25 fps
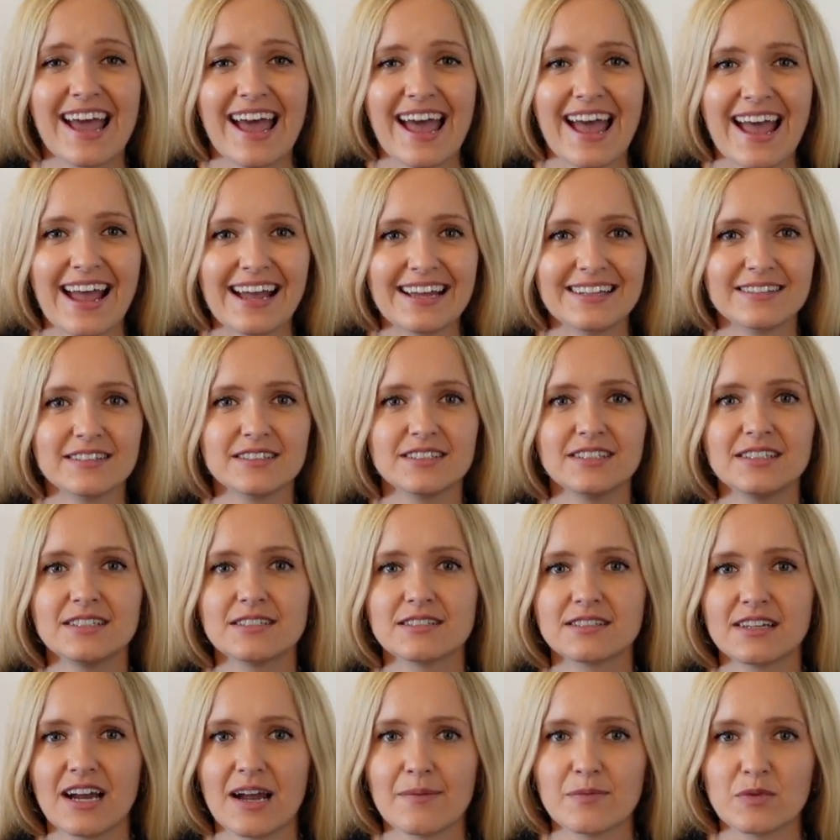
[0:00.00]
and this
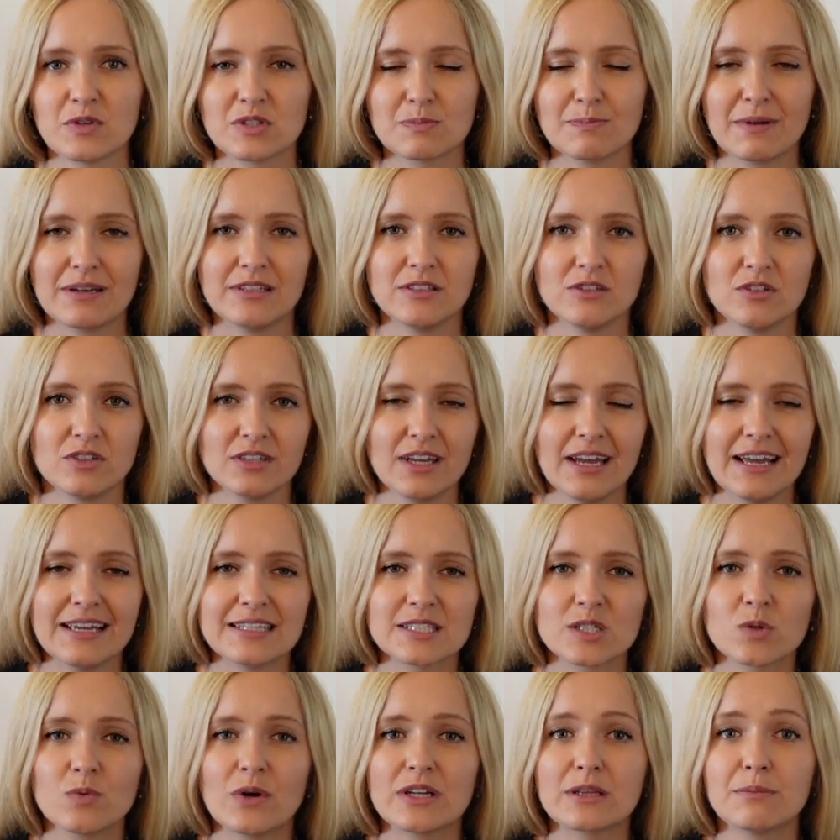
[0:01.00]
time you spend in UK
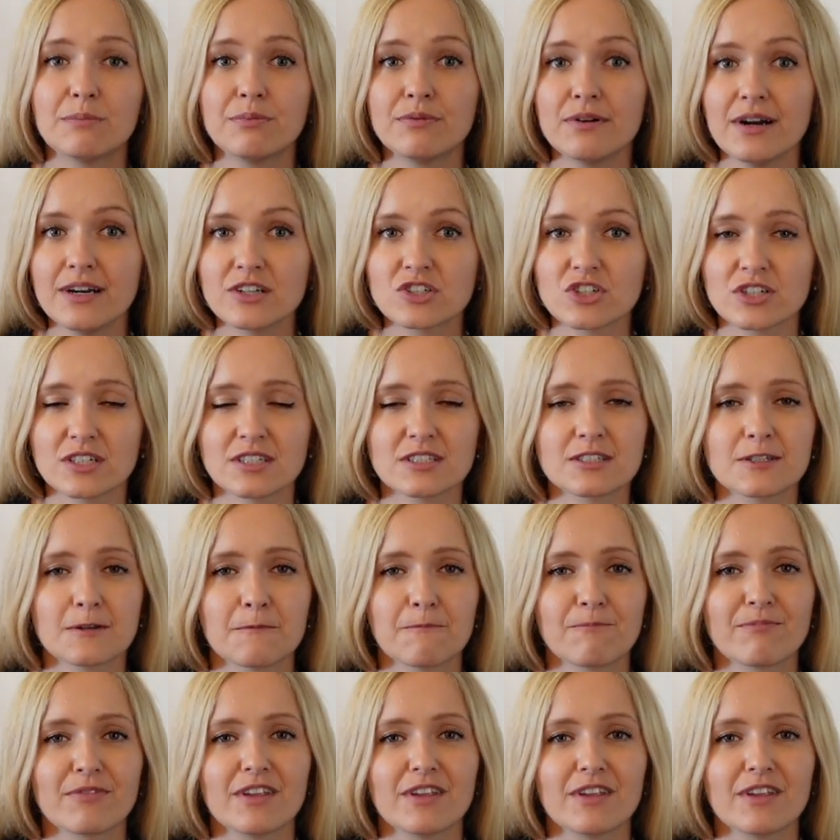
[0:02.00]
is quite precious.